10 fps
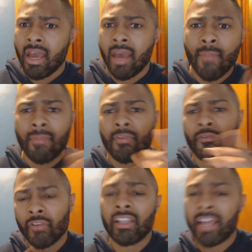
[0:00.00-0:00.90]
Maybe
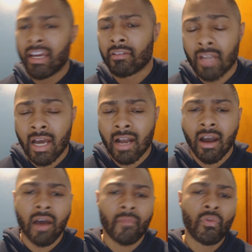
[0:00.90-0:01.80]
Freelancer dot
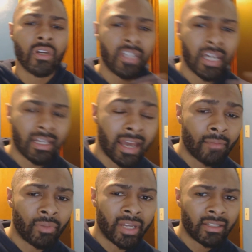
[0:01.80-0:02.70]
com, you can check
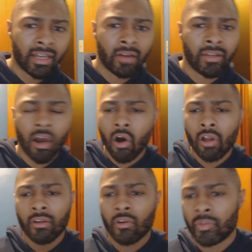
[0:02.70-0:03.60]
that places out. They,
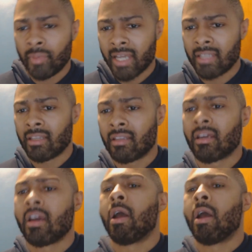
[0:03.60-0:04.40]
all of those places,